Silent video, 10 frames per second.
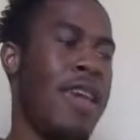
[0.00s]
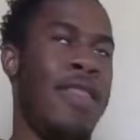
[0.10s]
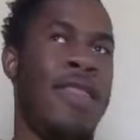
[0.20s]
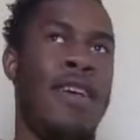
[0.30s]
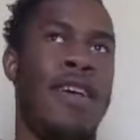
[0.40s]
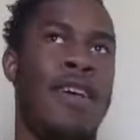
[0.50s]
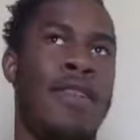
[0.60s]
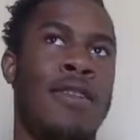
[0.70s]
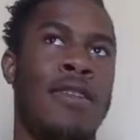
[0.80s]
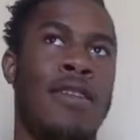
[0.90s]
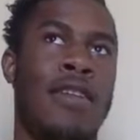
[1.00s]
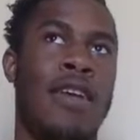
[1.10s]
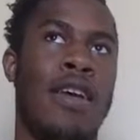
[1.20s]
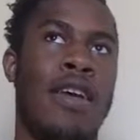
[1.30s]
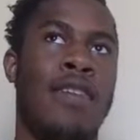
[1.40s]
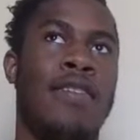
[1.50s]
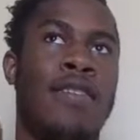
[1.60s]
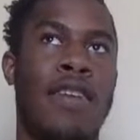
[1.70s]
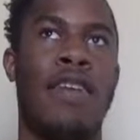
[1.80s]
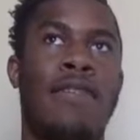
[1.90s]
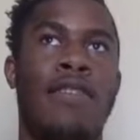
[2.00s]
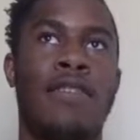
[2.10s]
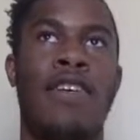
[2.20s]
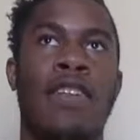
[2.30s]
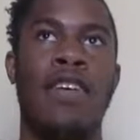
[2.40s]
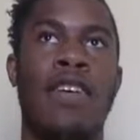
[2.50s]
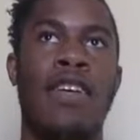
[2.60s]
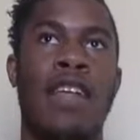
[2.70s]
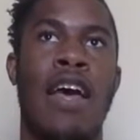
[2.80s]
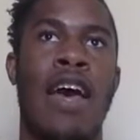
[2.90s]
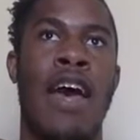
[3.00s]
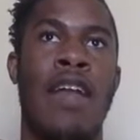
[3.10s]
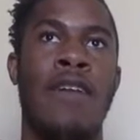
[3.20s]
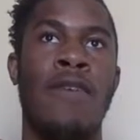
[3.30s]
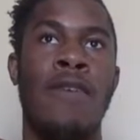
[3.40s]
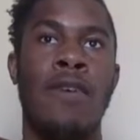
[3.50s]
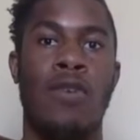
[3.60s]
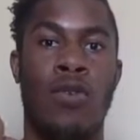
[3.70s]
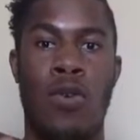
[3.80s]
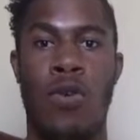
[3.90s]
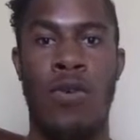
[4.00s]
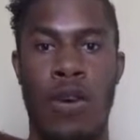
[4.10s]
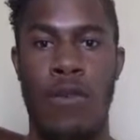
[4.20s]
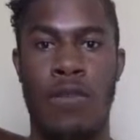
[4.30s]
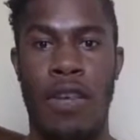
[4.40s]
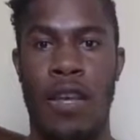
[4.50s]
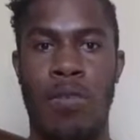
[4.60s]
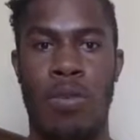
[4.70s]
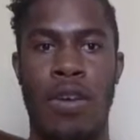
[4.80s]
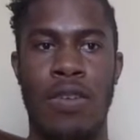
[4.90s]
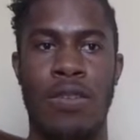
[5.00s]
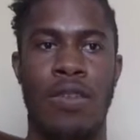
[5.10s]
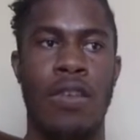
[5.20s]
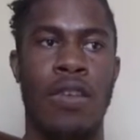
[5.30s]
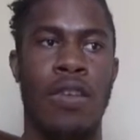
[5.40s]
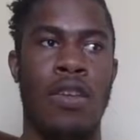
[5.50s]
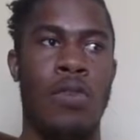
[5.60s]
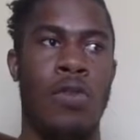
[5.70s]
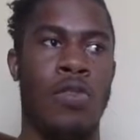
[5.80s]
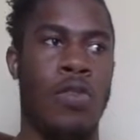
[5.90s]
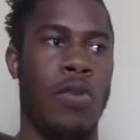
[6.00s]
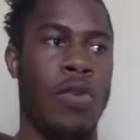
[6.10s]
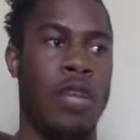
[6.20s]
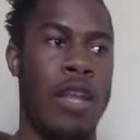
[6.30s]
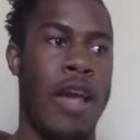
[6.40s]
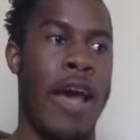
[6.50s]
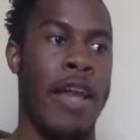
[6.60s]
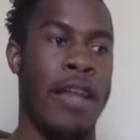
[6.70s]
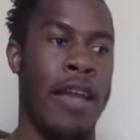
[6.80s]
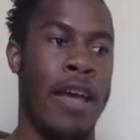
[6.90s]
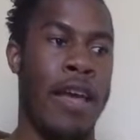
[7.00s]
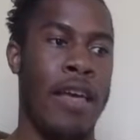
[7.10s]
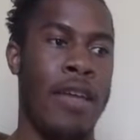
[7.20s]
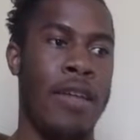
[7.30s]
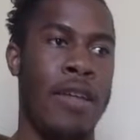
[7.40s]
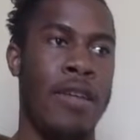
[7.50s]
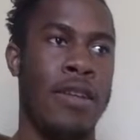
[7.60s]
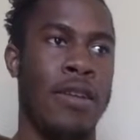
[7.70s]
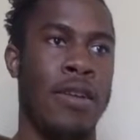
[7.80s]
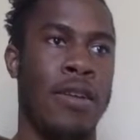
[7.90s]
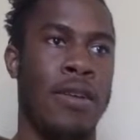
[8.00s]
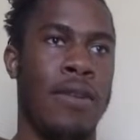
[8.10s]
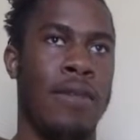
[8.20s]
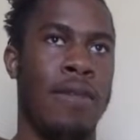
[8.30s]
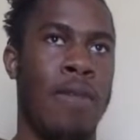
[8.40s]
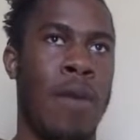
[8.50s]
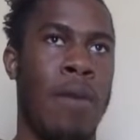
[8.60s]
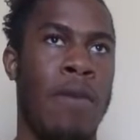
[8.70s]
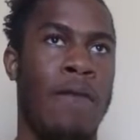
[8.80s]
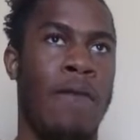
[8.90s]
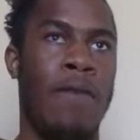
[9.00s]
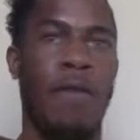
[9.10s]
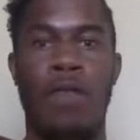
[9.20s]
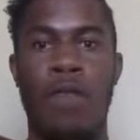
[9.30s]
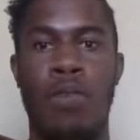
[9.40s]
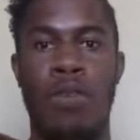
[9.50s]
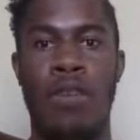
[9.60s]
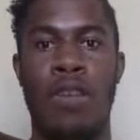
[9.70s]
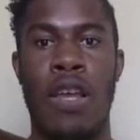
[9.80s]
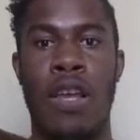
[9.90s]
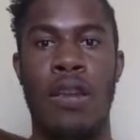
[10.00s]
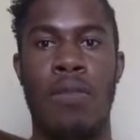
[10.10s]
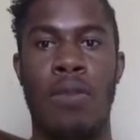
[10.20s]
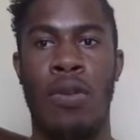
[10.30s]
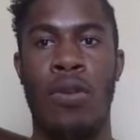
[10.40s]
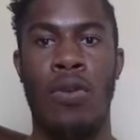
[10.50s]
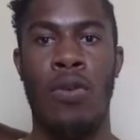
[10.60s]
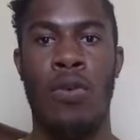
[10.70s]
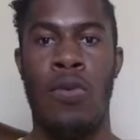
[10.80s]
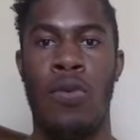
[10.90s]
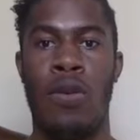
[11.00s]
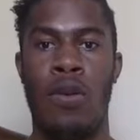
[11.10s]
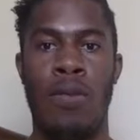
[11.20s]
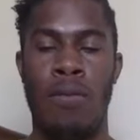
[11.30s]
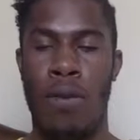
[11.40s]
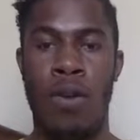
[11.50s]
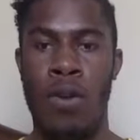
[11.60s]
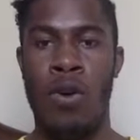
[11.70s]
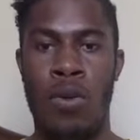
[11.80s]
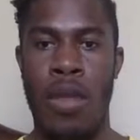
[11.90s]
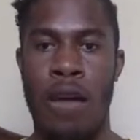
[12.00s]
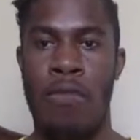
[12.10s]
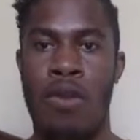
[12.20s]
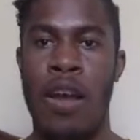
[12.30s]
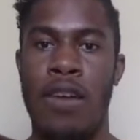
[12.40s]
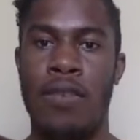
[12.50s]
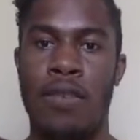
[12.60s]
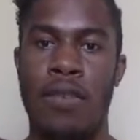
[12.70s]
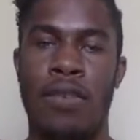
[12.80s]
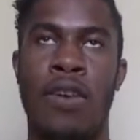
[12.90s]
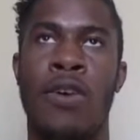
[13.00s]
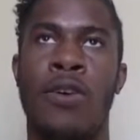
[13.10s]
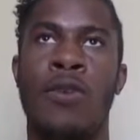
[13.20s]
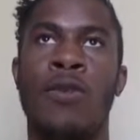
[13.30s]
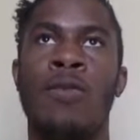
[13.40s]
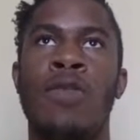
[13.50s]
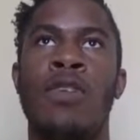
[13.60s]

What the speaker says: and then instead of selling it at a quarter of $10, you sold it at like maybe 50% below that price. So